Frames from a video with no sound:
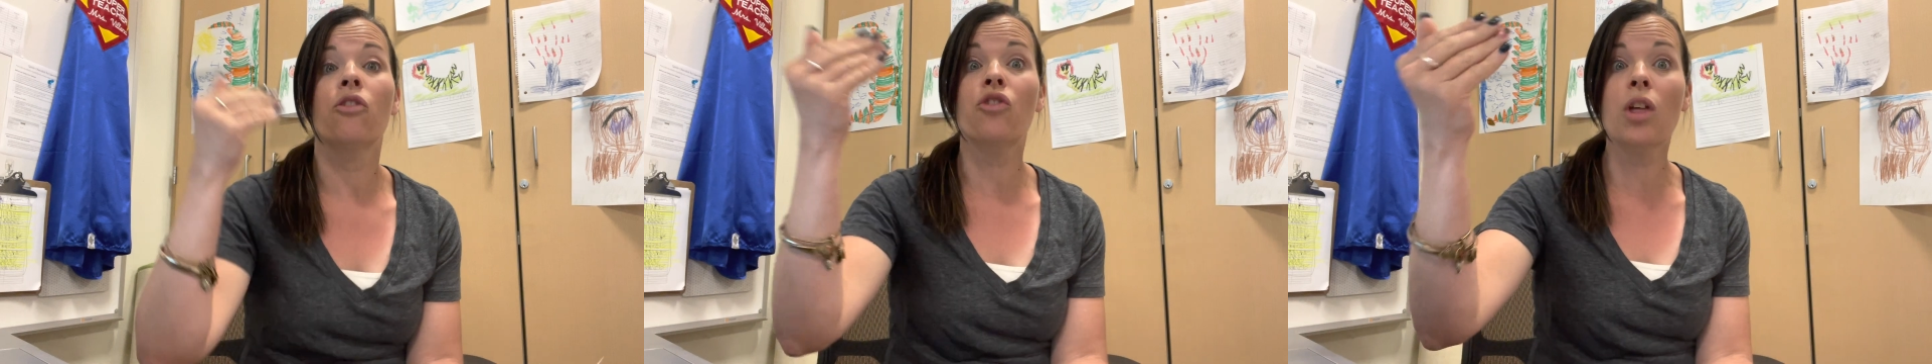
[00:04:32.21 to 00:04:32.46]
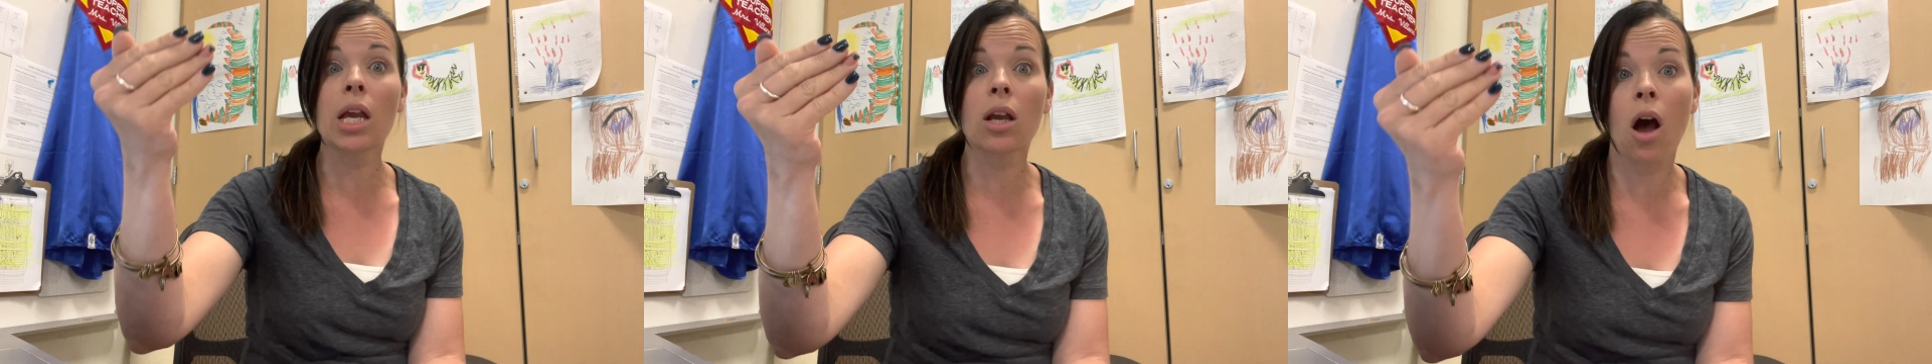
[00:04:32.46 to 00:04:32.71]

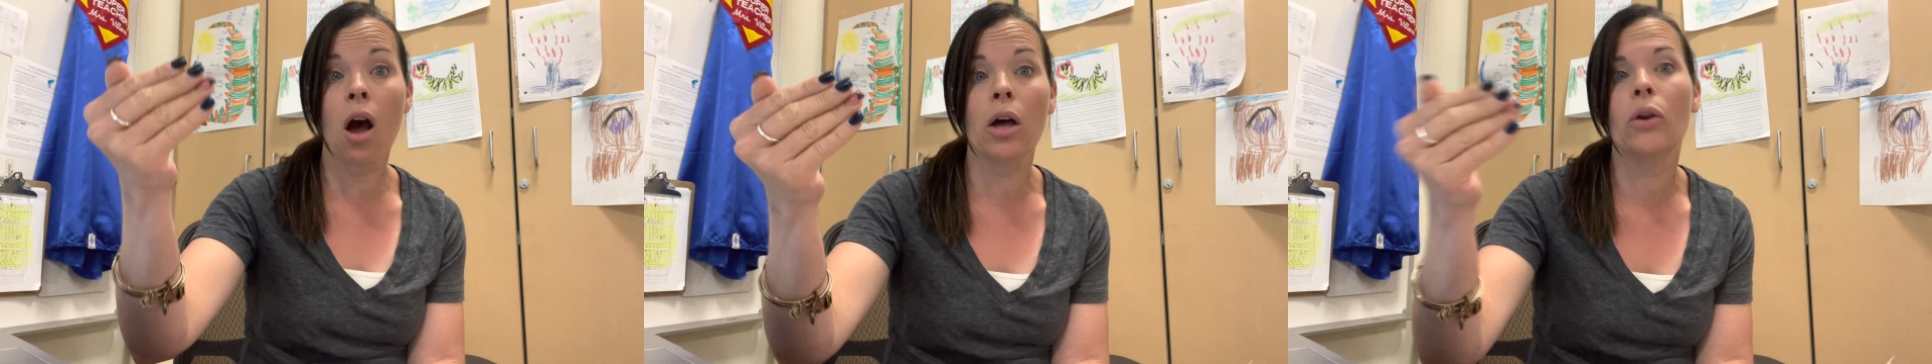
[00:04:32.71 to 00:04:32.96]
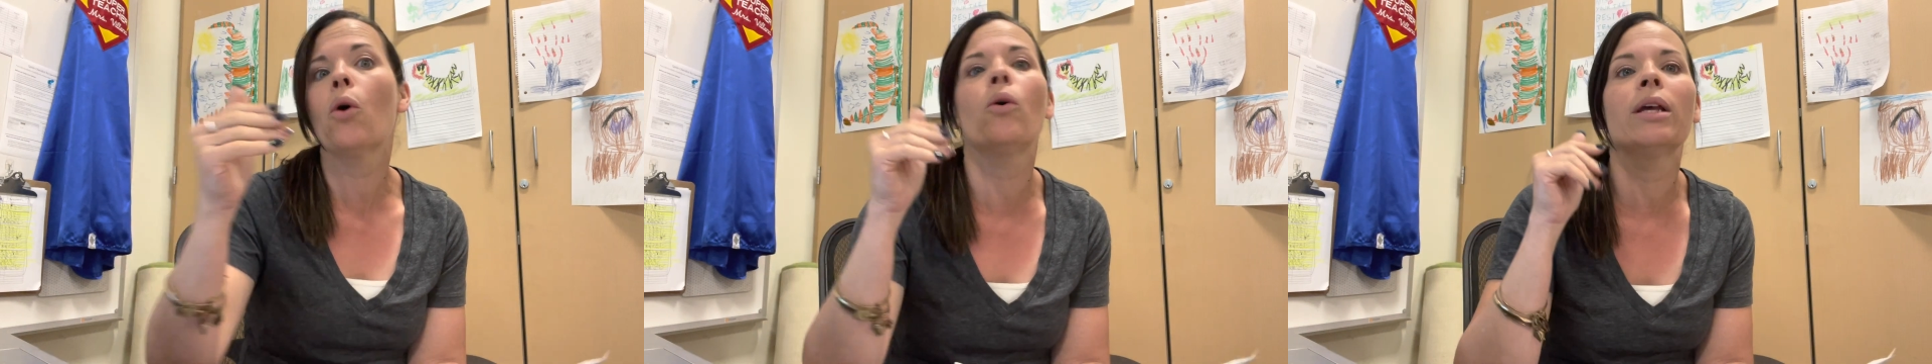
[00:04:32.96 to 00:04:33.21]
Think
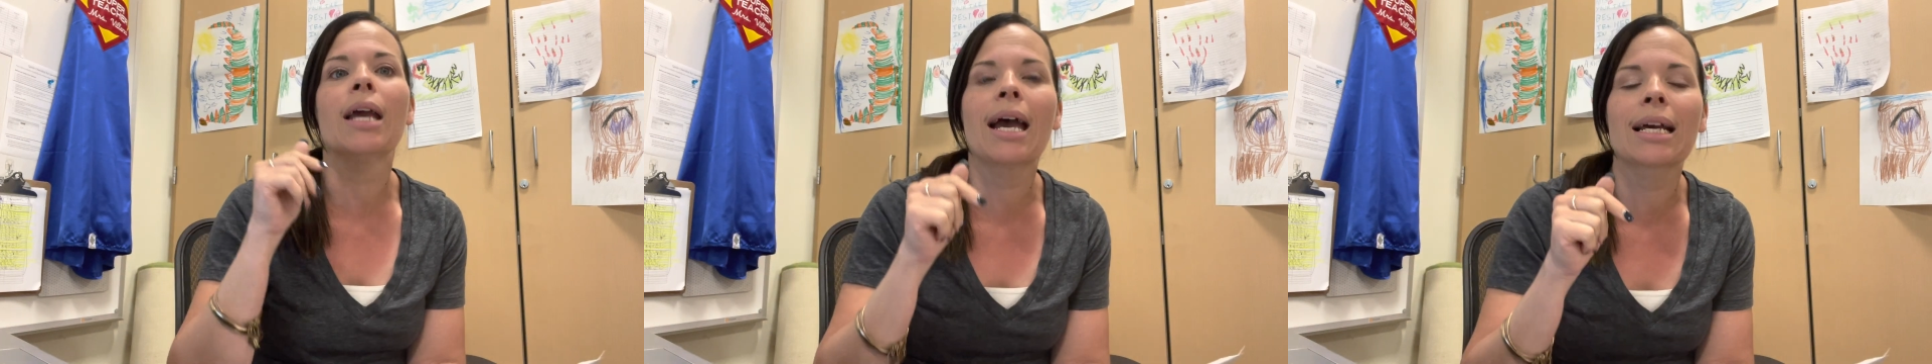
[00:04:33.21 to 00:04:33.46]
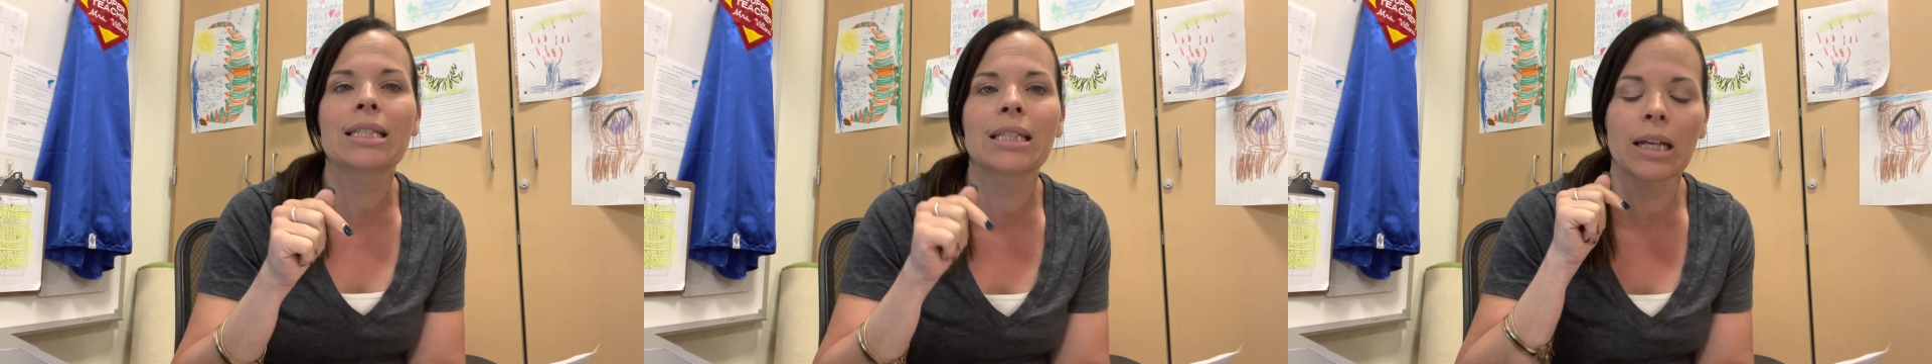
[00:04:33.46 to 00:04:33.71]
on only
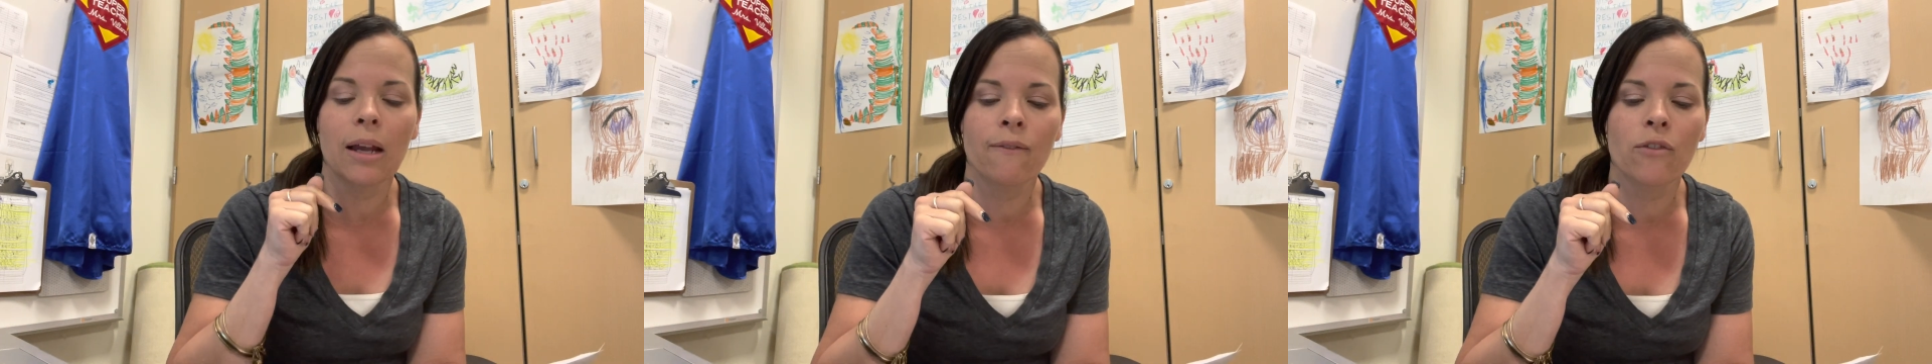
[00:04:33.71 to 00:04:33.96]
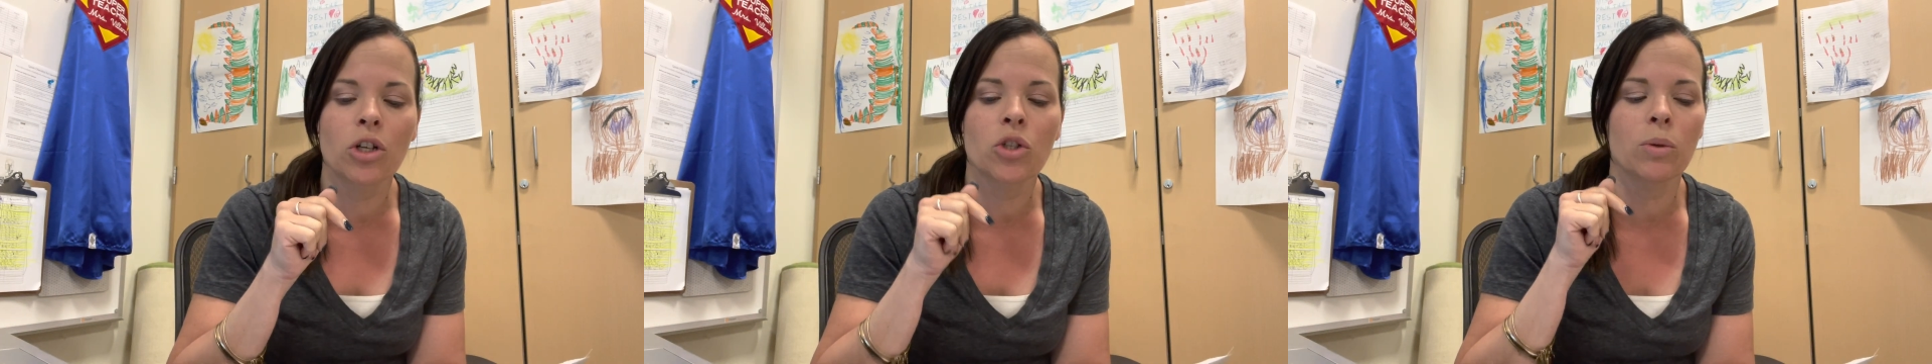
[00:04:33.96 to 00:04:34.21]
excellent
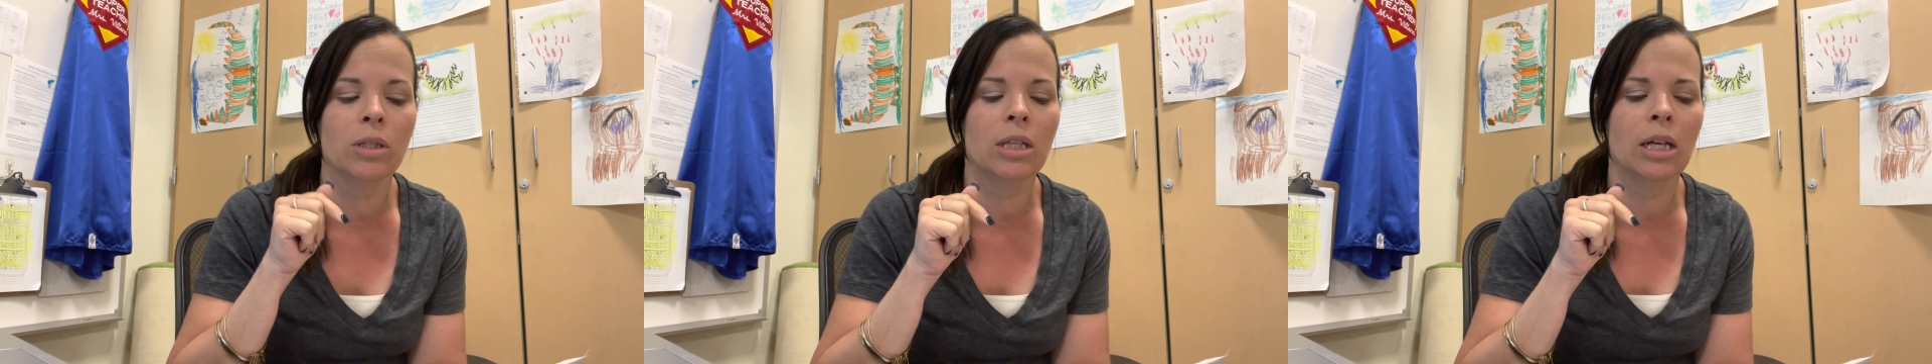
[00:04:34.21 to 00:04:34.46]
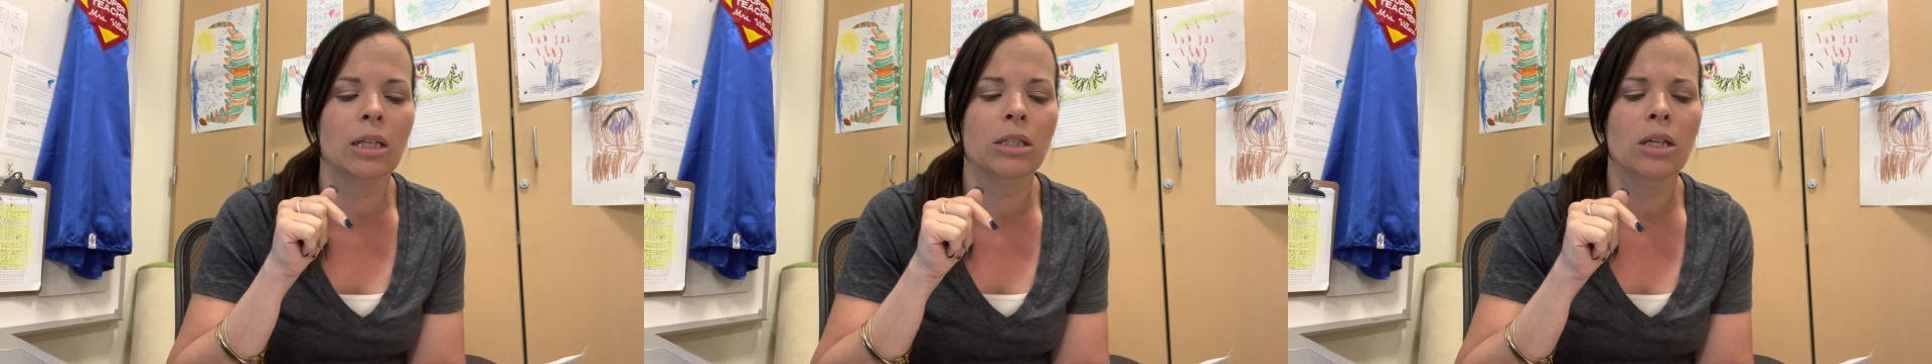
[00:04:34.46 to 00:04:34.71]
and virtuous
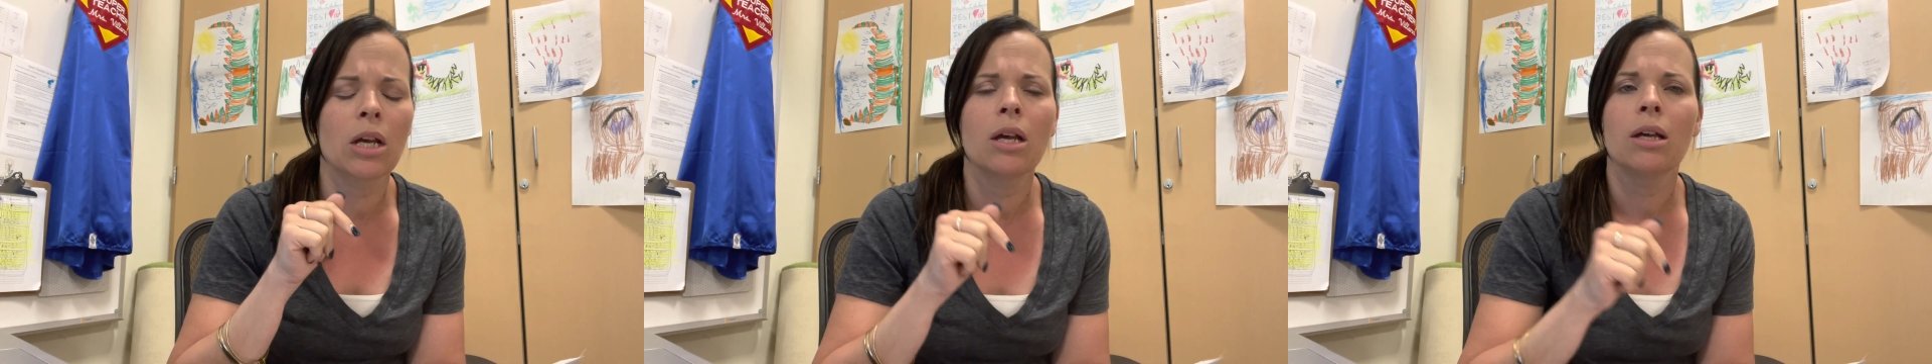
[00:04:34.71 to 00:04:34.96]
things.